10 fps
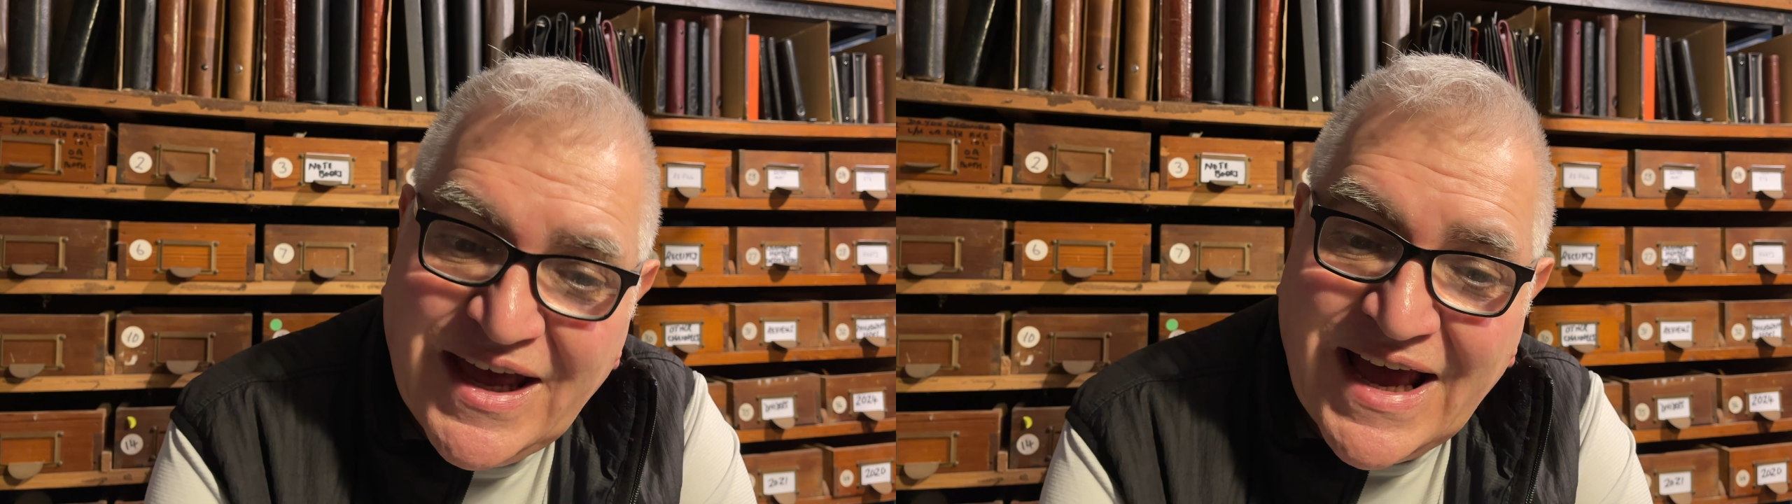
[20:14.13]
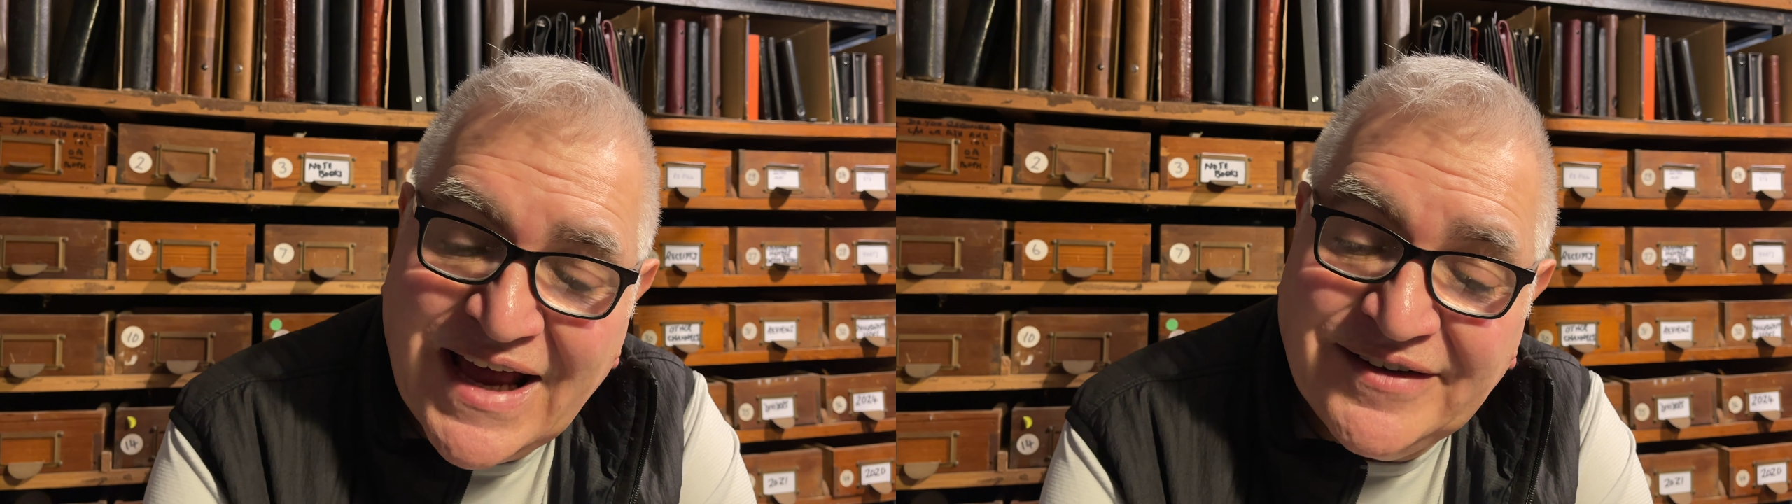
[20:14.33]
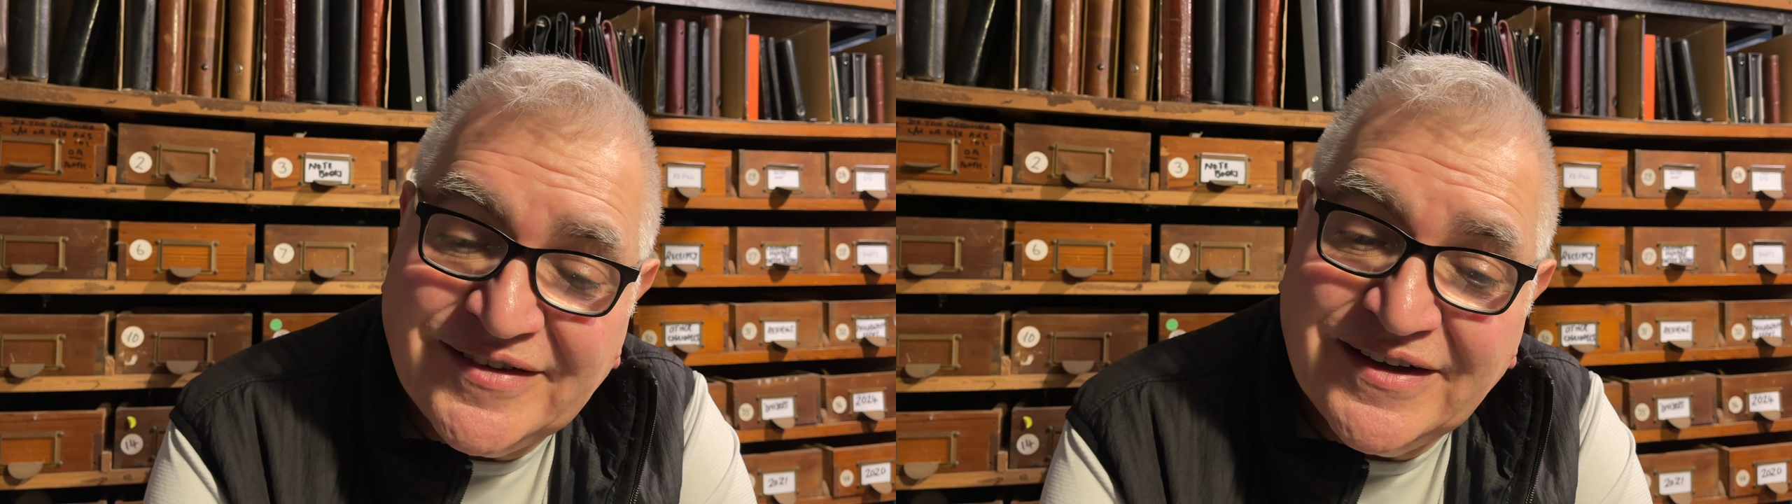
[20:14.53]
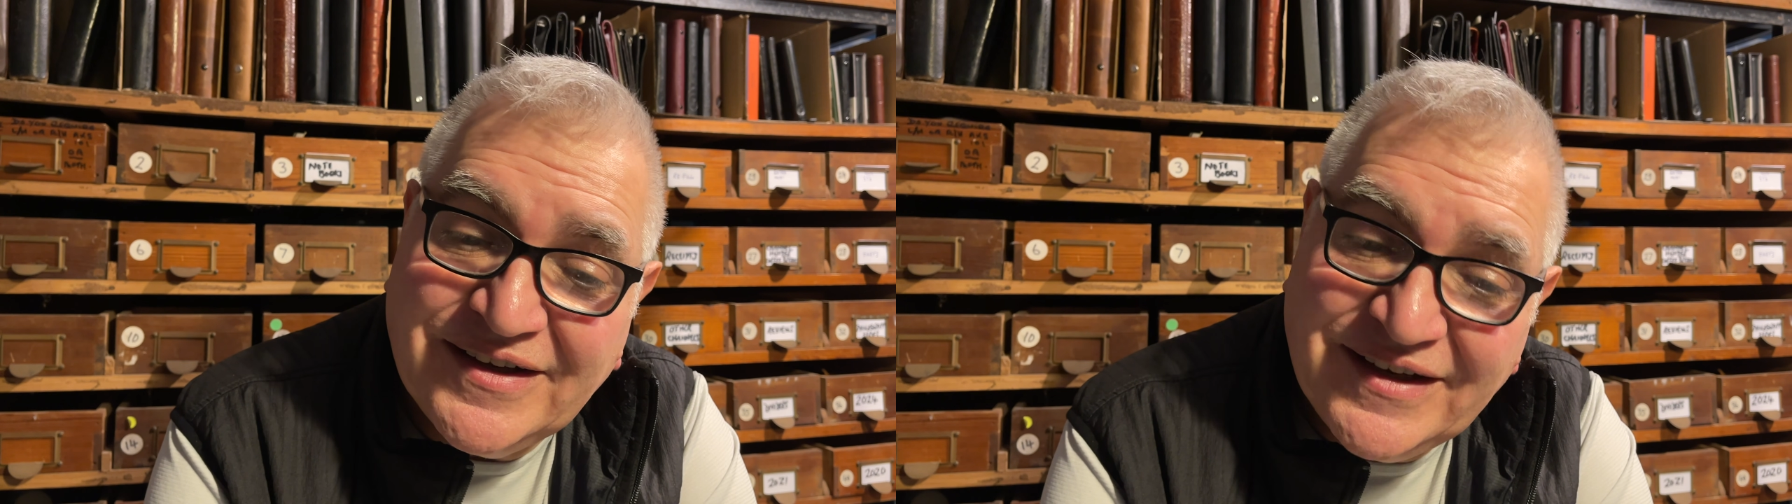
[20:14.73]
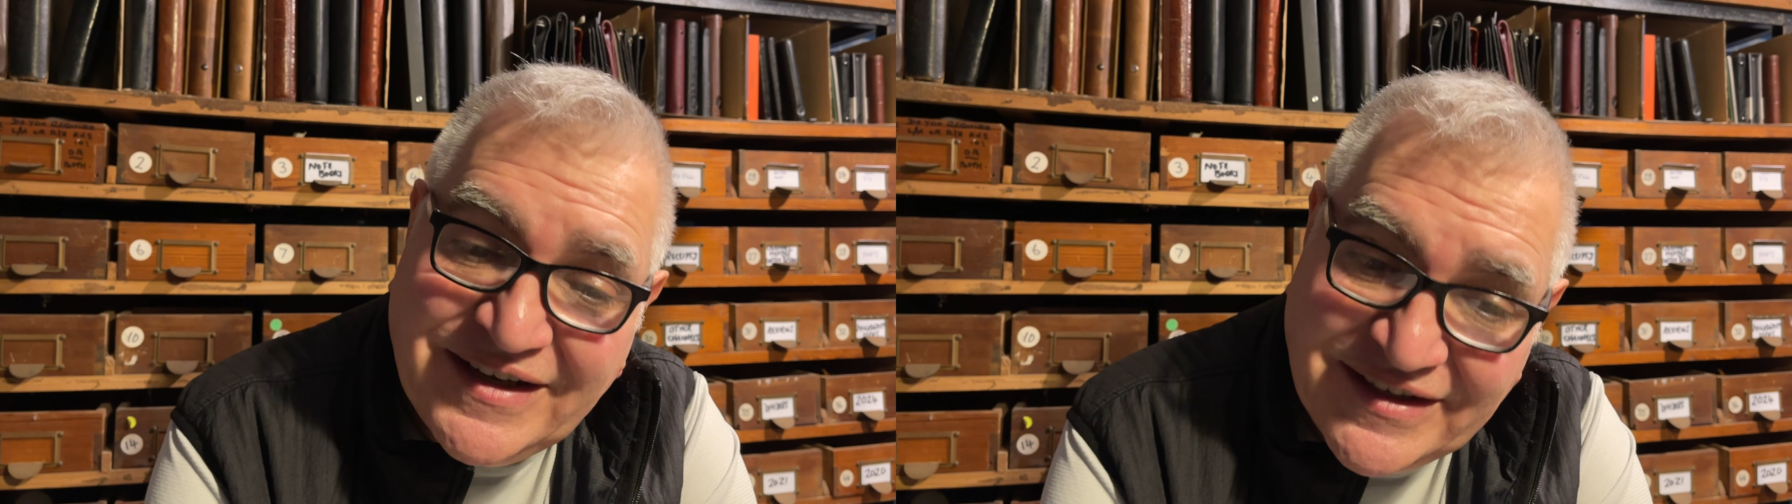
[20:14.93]
and
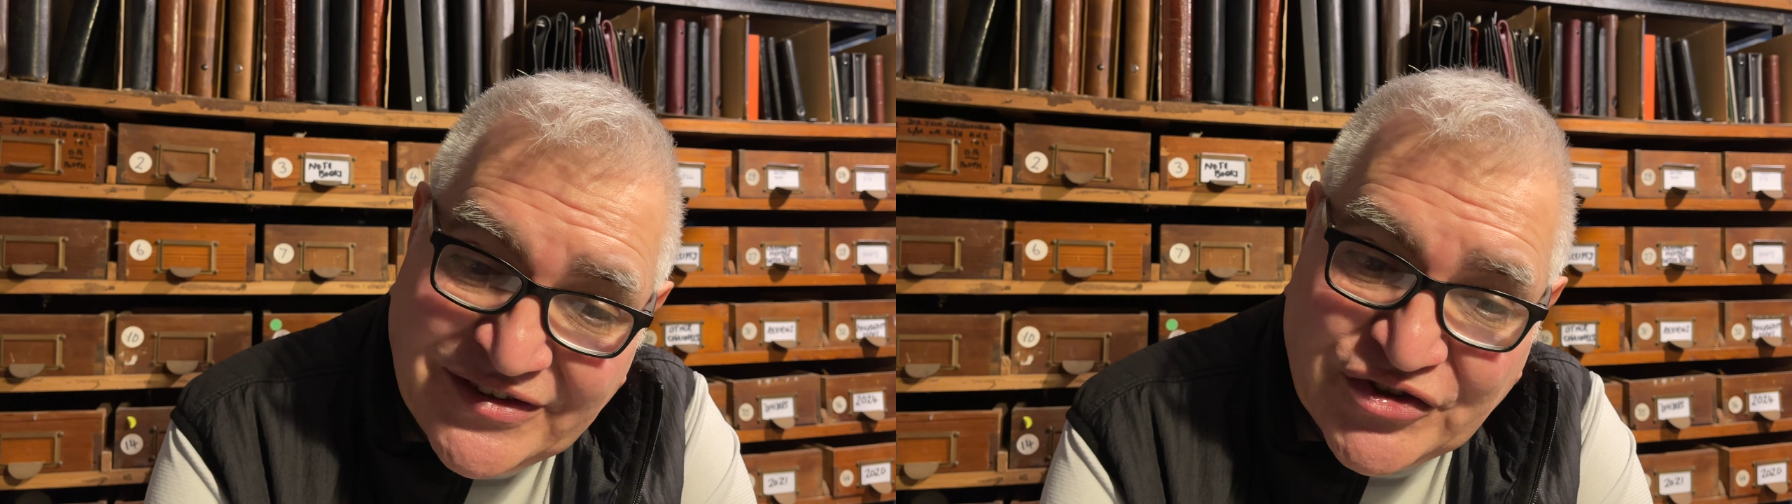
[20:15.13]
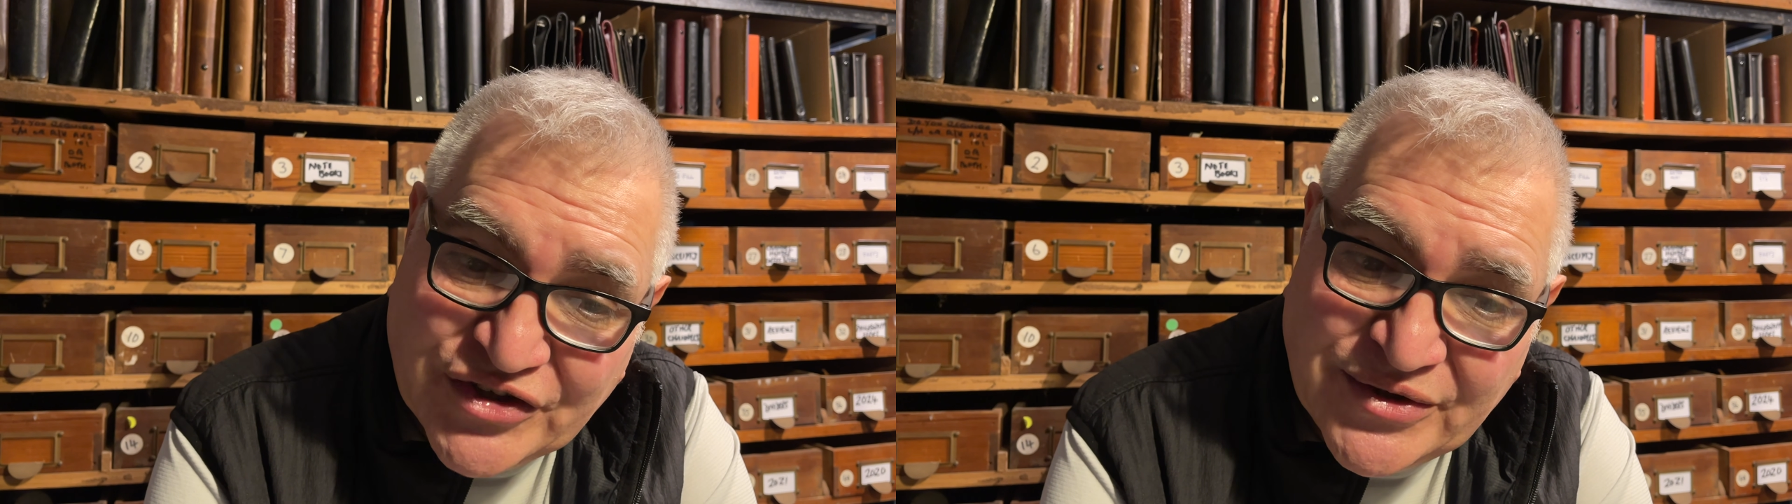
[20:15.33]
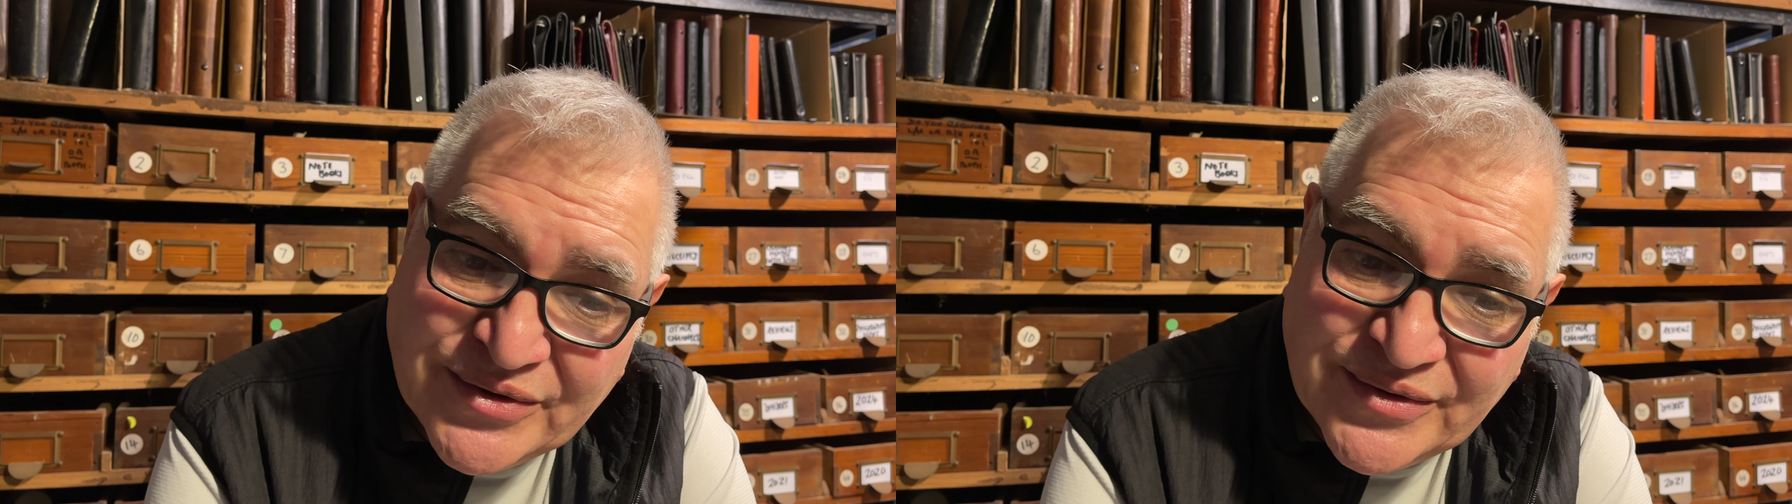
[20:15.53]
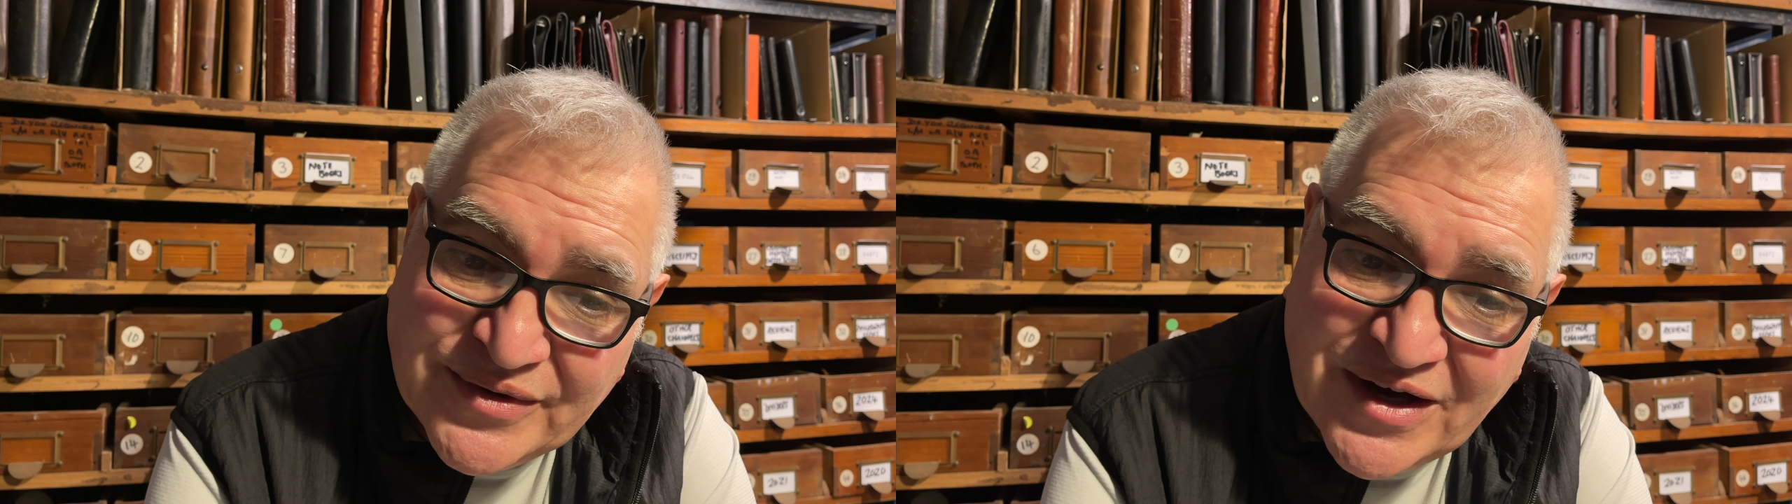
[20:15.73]
it is true.